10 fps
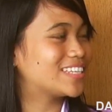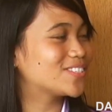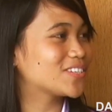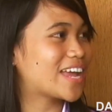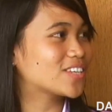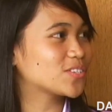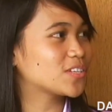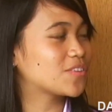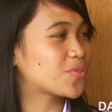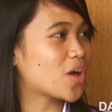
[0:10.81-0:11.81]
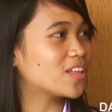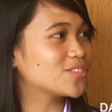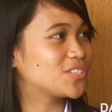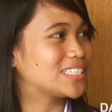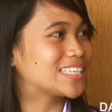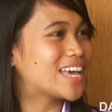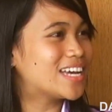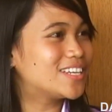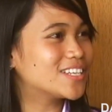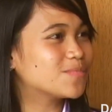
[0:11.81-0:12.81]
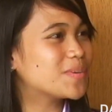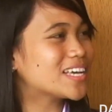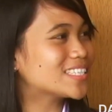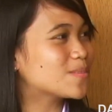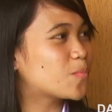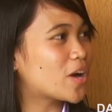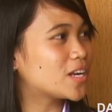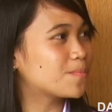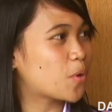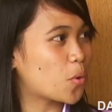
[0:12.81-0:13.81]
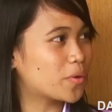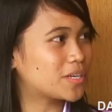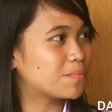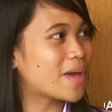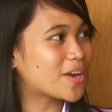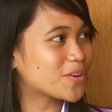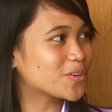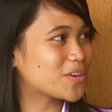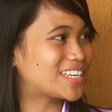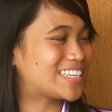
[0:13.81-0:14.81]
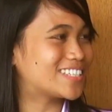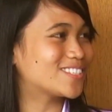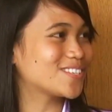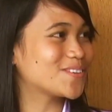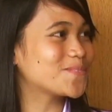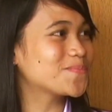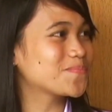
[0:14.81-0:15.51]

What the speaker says: international anthologies. Does being a Cebuana poet matter a great deal to you?